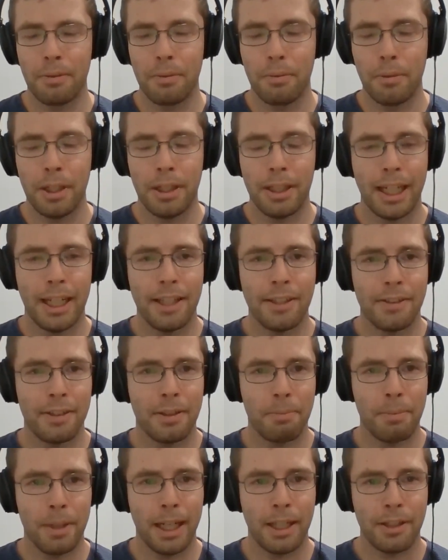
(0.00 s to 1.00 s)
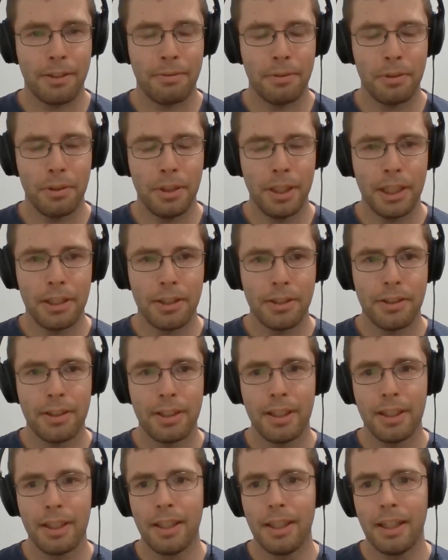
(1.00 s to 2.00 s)
realized in the past few years
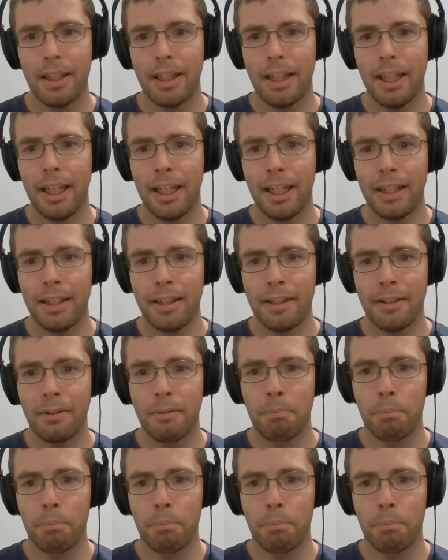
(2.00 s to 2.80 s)
in